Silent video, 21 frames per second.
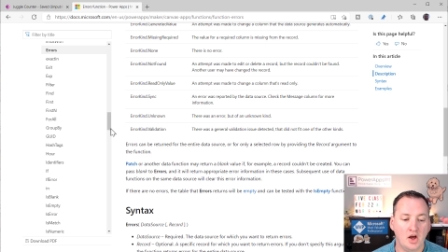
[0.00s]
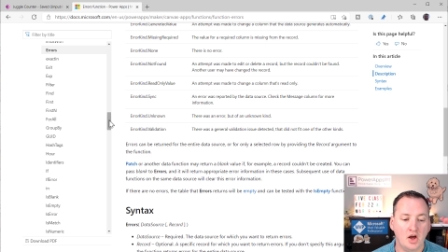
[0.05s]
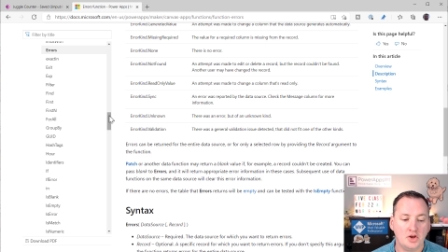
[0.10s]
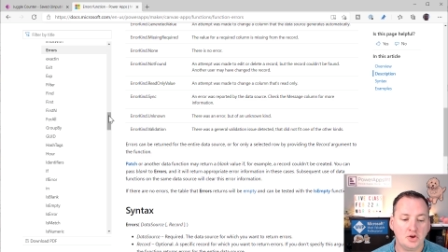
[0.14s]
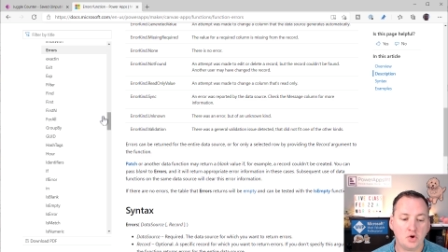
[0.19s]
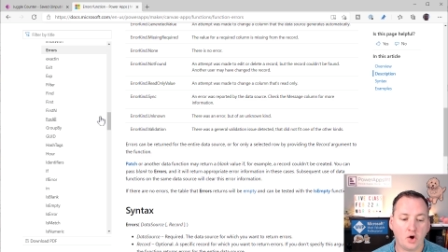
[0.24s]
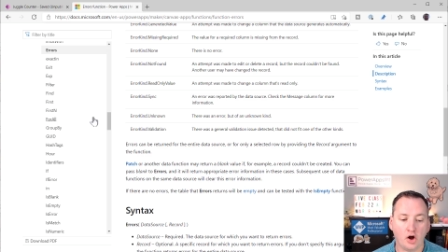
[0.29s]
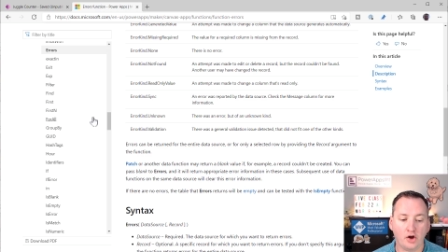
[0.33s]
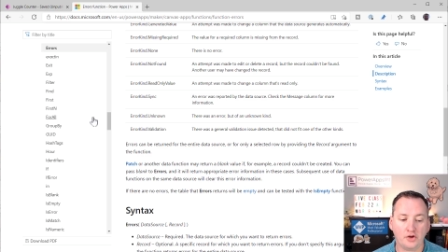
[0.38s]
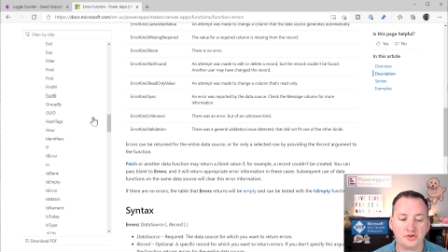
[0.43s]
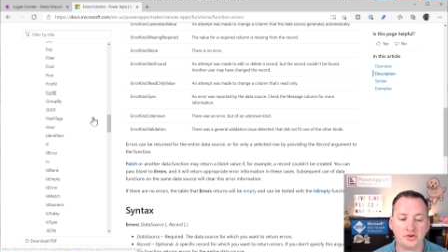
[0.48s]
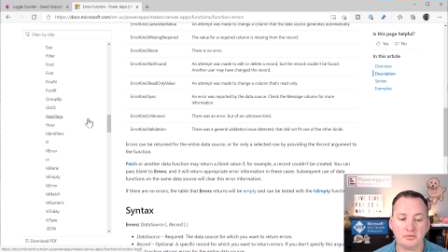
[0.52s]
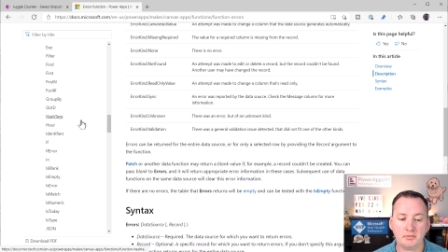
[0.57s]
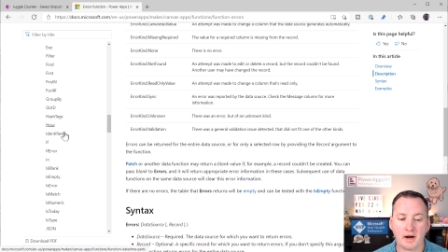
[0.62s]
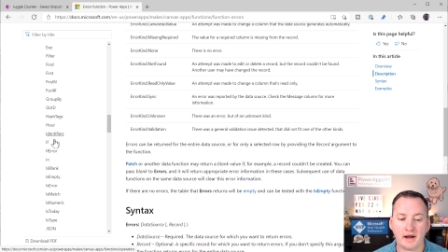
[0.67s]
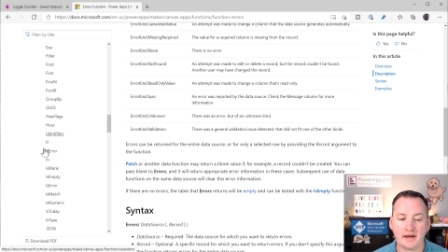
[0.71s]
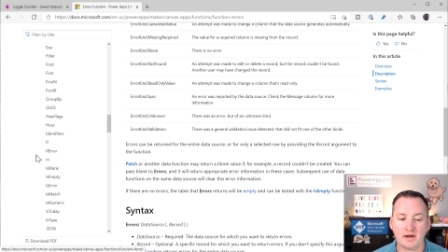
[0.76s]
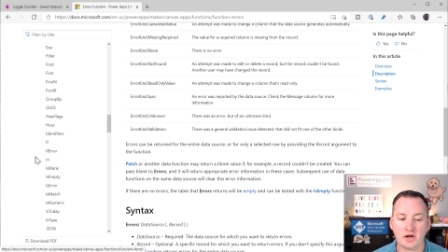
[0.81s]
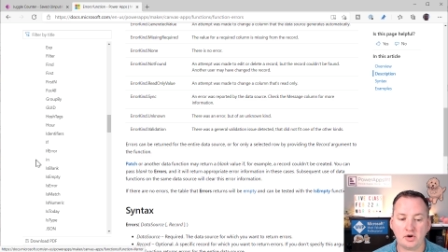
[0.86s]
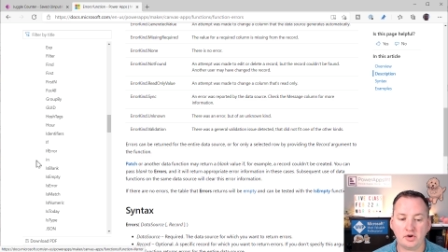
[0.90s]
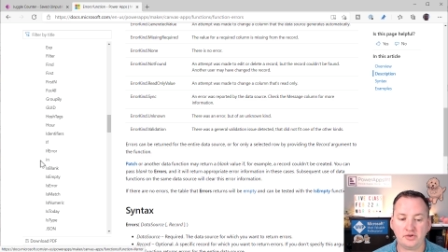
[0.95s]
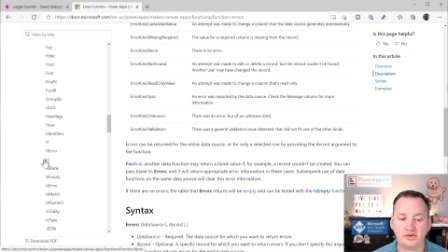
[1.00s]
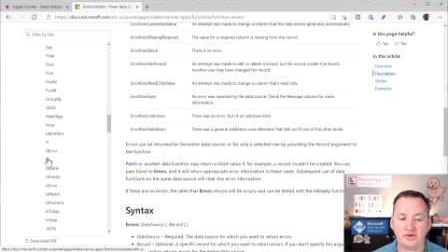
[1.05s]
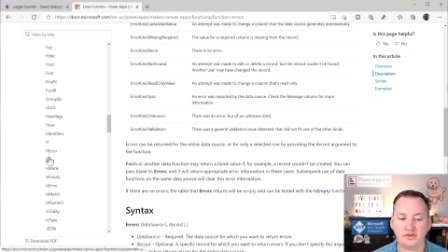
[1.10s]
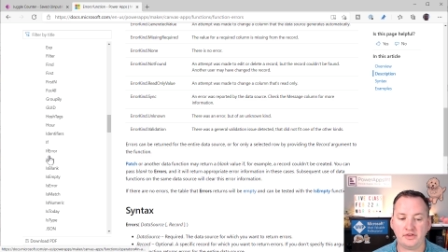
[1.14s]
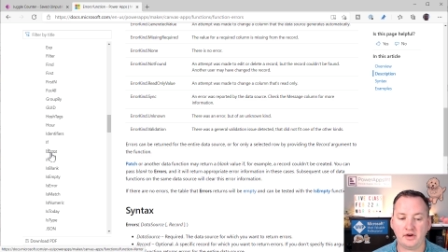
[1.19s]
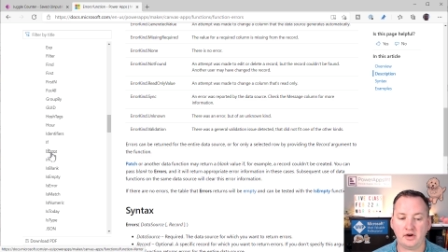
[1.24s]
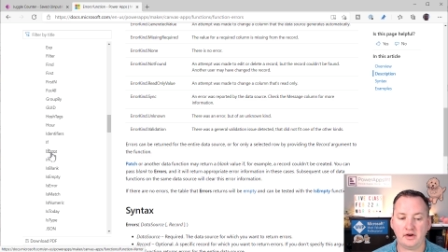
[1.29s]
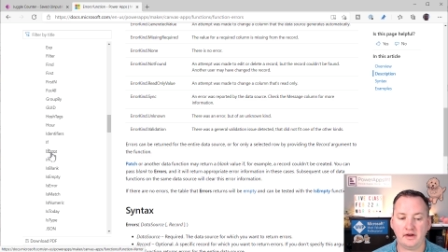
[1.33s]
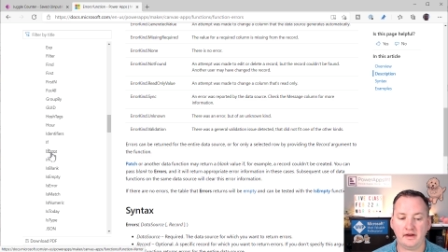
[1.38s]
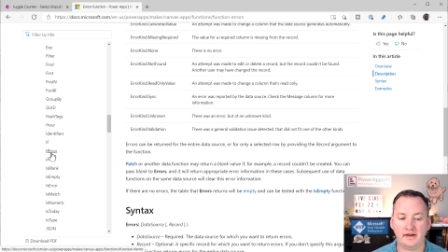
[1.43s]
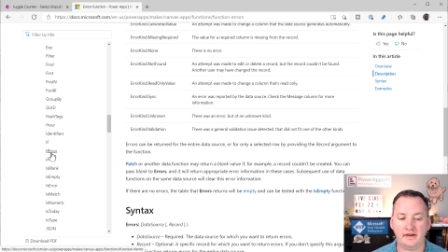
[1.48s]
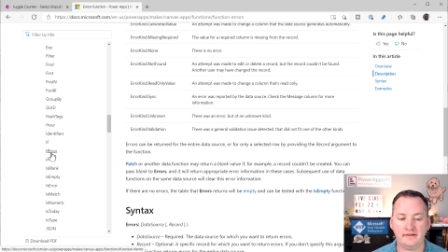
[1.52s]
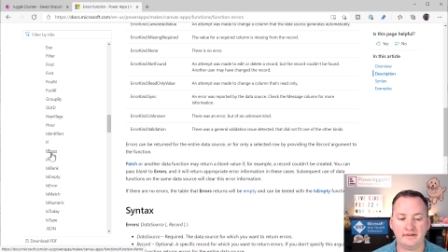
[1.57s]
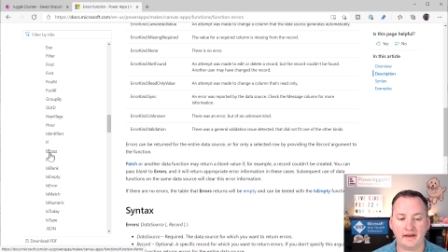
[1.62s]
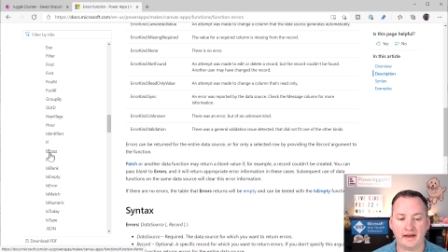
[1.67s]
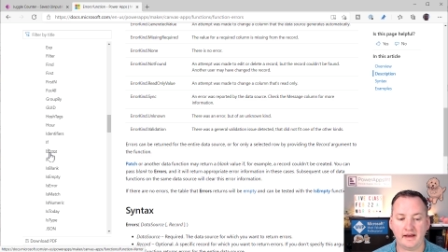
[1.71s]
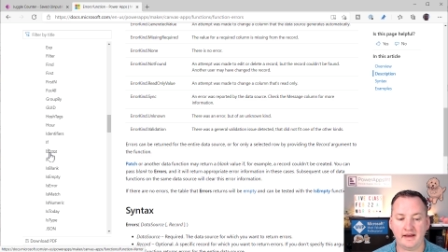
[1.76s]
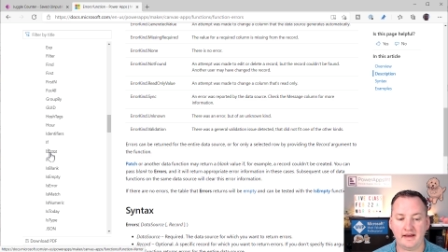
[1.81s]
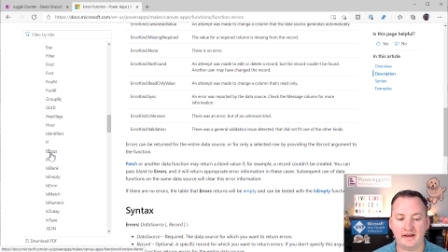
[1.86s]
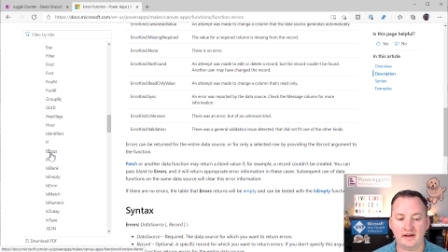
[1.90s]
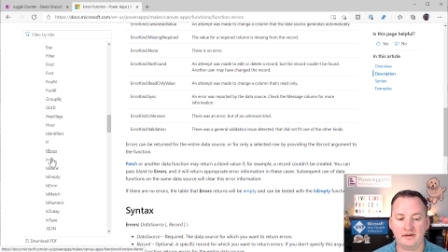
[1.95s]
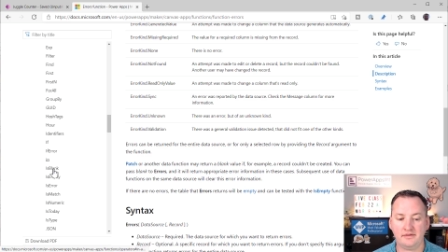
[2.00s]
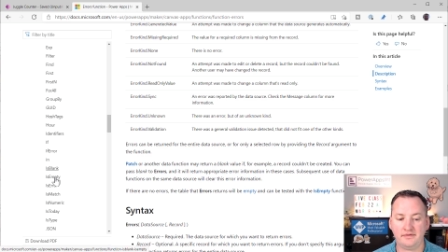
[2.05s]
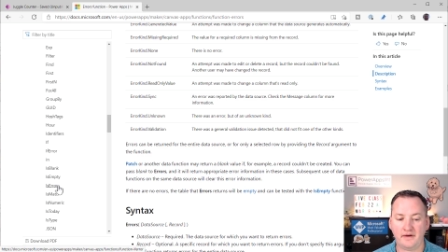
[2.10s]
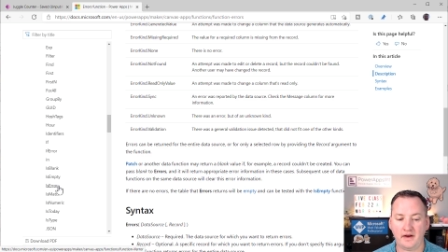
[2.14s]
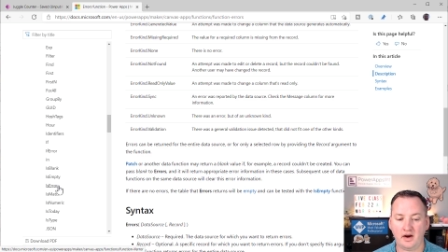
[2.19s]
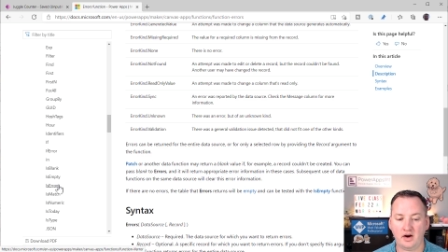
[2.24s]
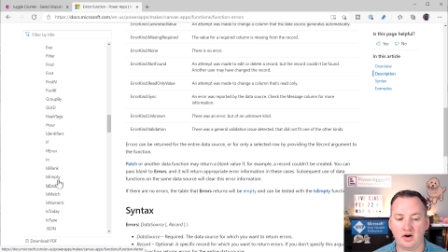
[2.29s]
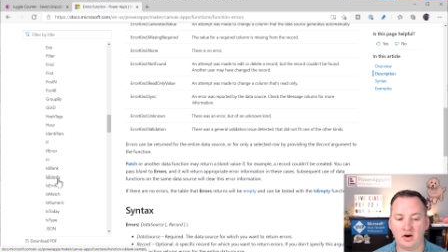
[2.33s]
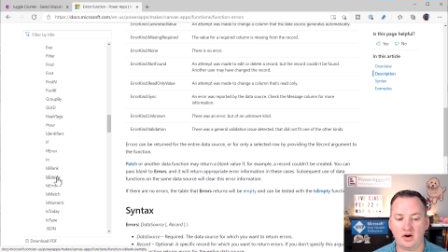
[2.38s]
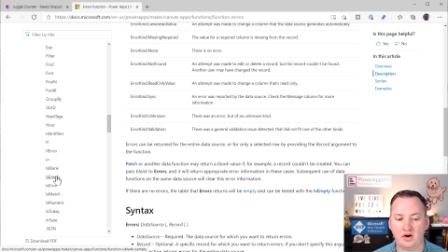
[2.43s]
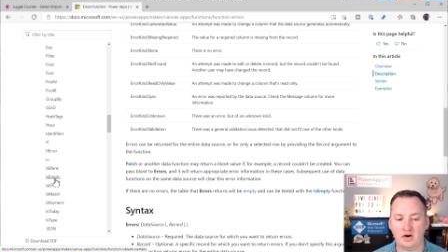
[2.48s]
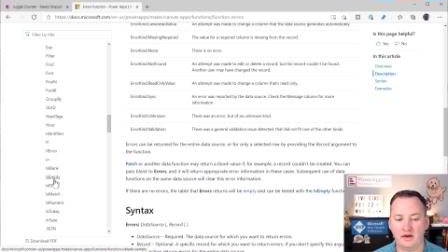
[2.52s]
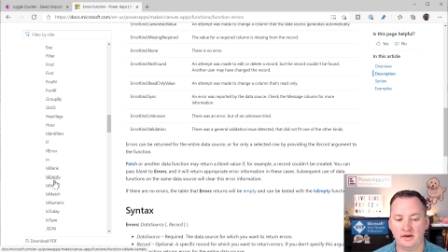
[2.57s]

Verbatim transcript: You also might notice that there is a if error